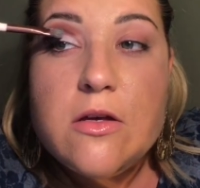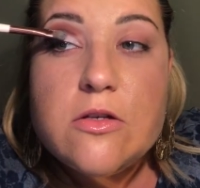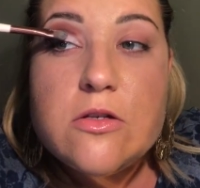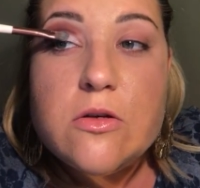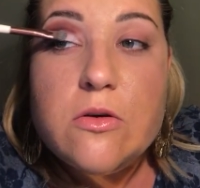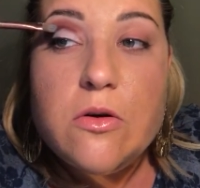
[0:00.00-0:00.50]

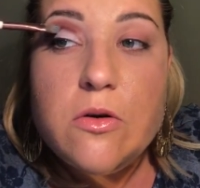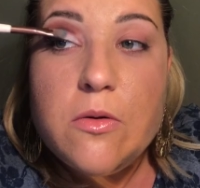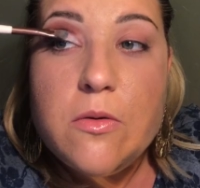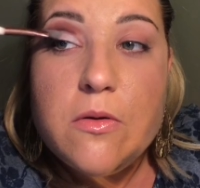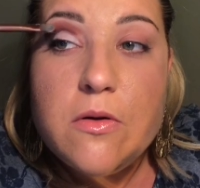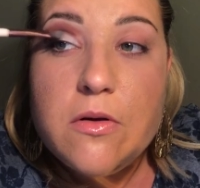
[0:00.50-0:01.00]

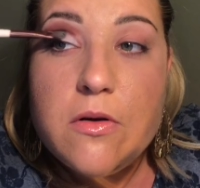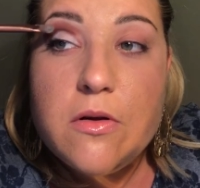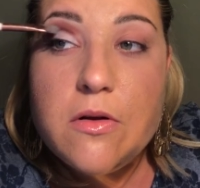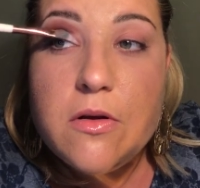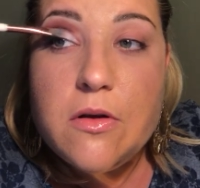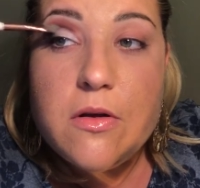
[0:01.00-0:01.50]
So
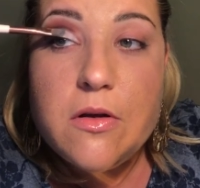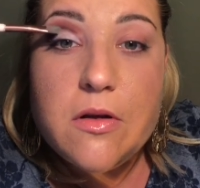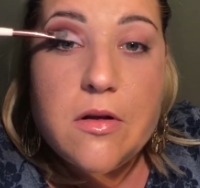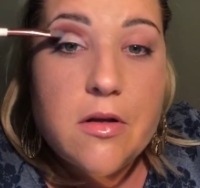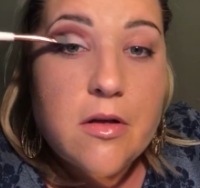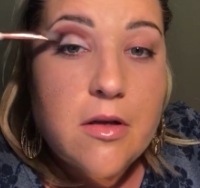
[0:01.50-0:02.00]

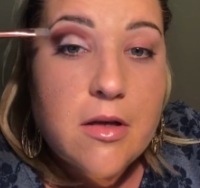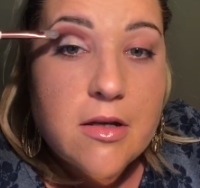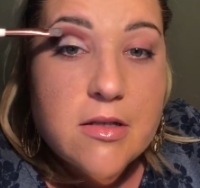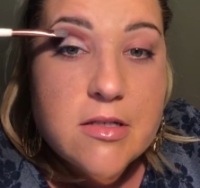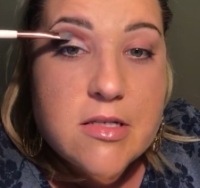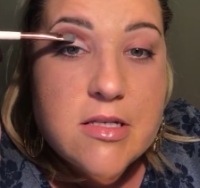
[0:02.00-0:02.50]
you
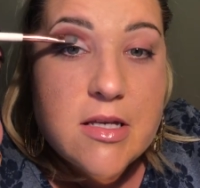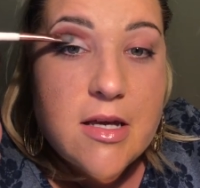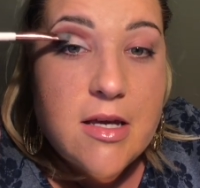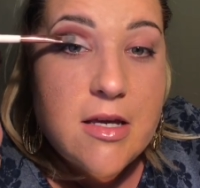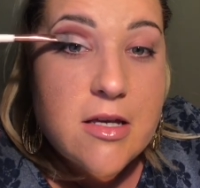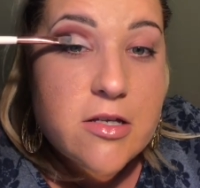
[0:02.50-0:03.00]
can
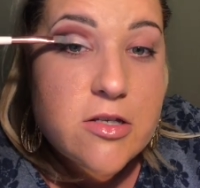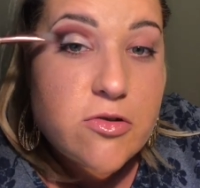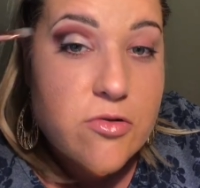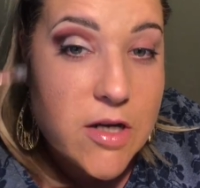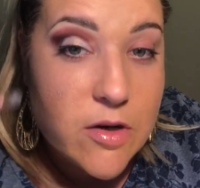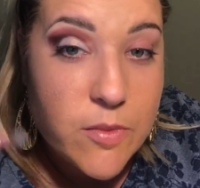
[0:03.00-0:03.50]
see
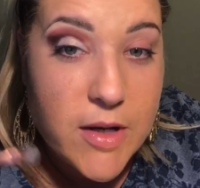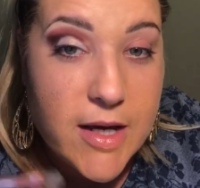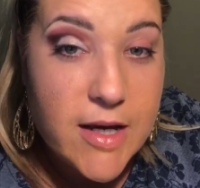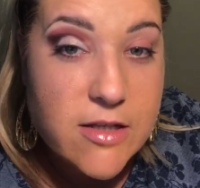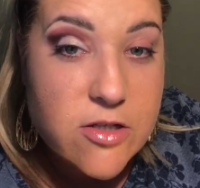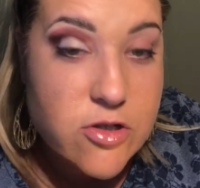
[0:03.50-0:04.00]
straight
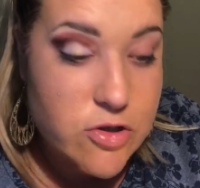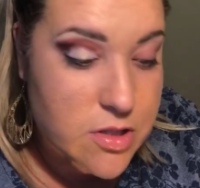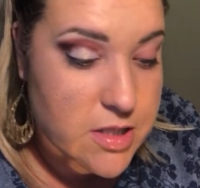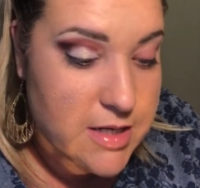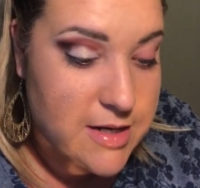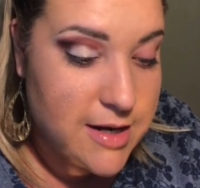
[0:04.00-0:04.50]
away it's
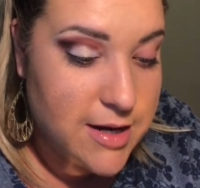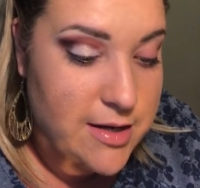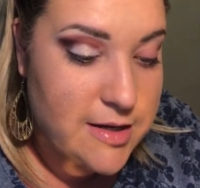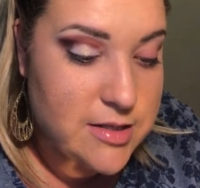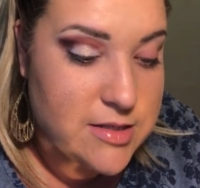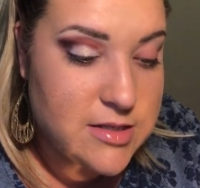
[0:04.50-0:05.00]
just a
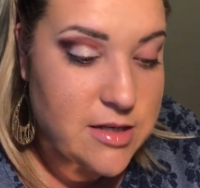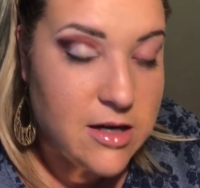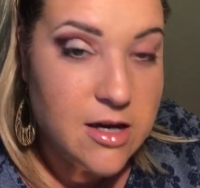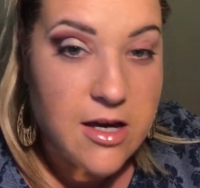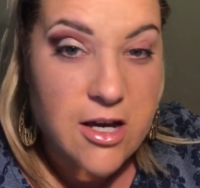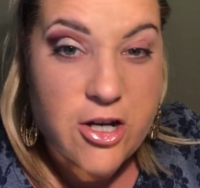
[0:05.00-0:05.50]
nice
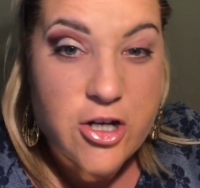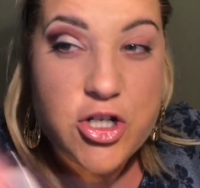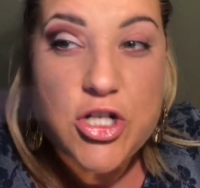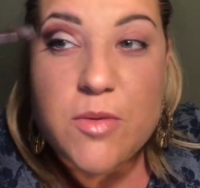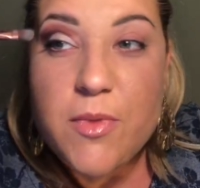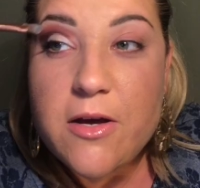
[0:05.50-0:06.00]

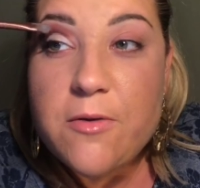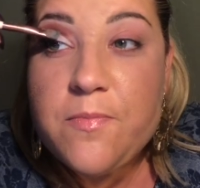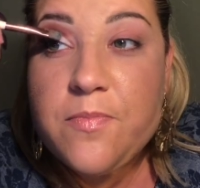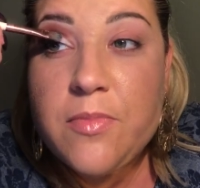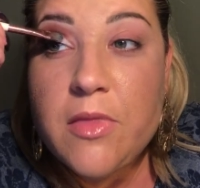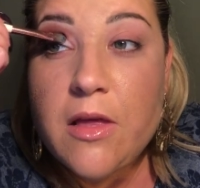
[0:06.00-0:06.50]
shimmer.
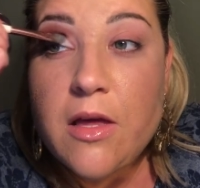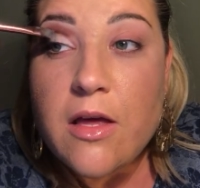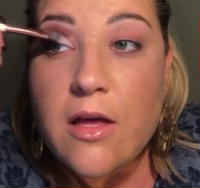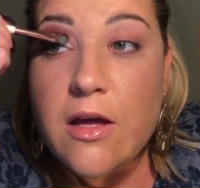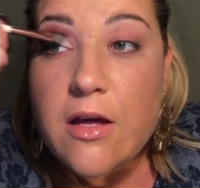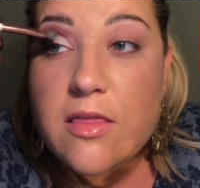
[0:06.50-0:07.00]

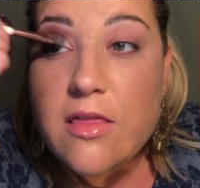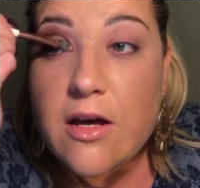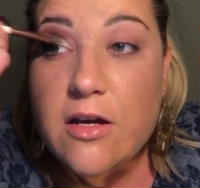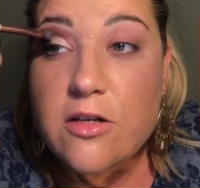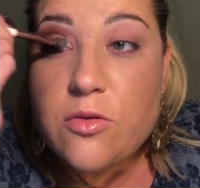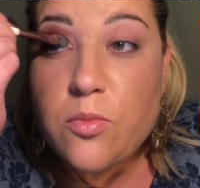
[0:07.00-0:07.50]

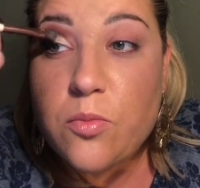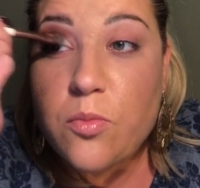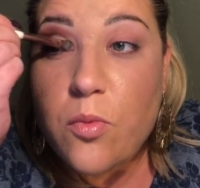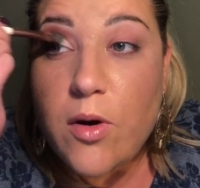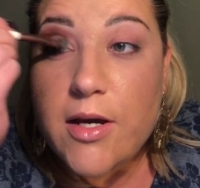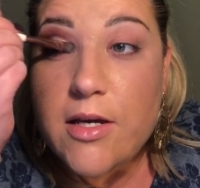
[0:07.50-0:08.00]
That
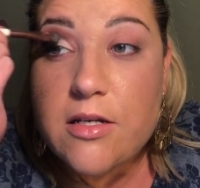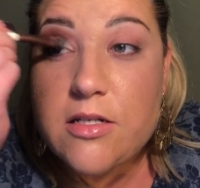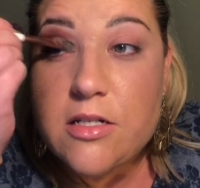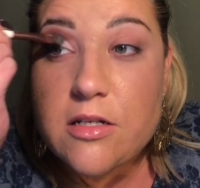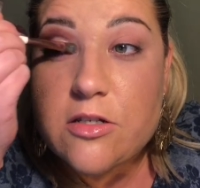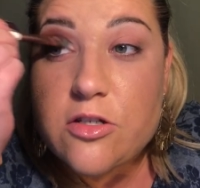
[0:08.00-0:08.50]

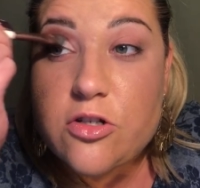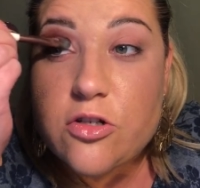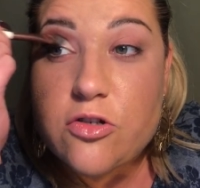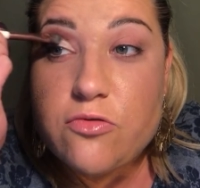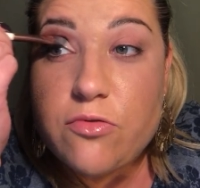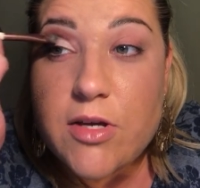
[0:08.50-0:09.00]
white is
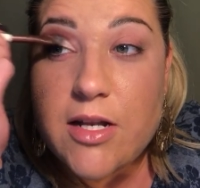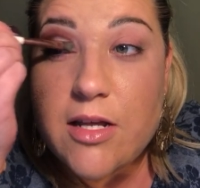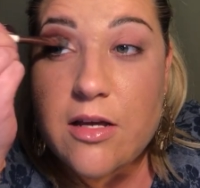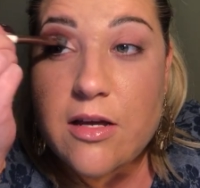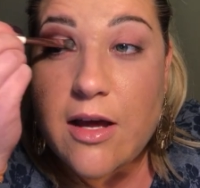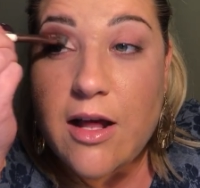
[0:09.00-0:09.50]
just
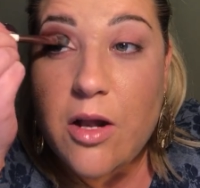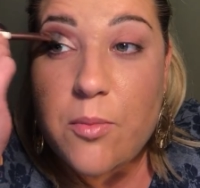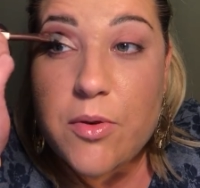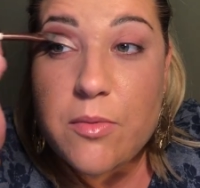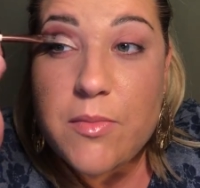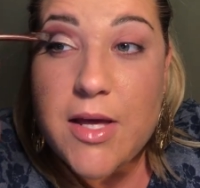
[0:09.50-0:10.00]
really
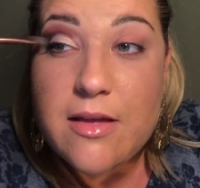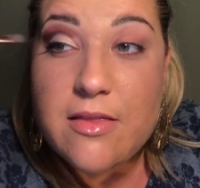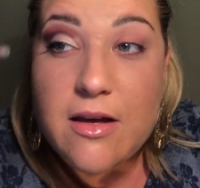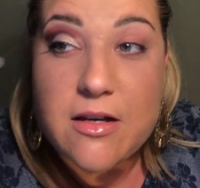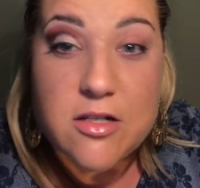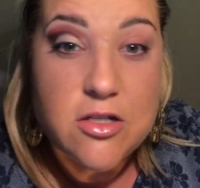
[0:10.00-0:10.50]
helping make
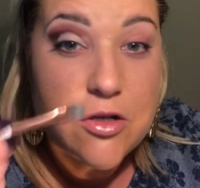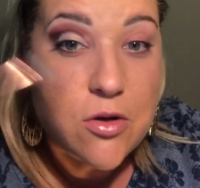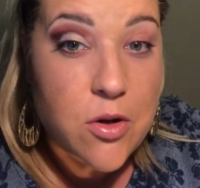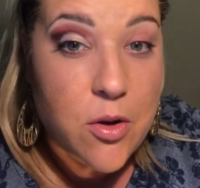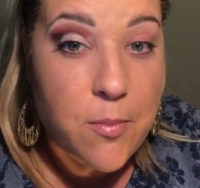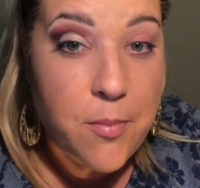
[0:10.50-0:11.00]
that
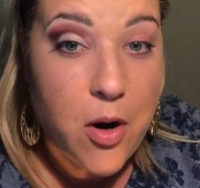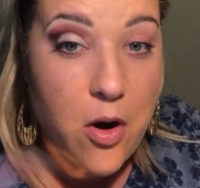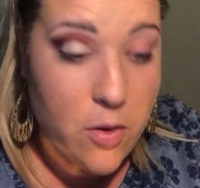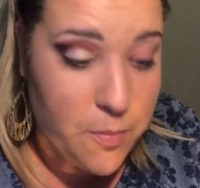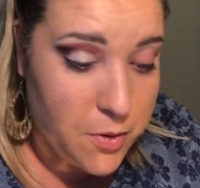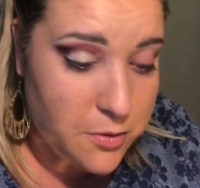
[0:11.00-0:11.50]

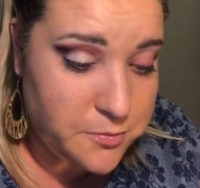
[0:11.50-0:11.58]
pop.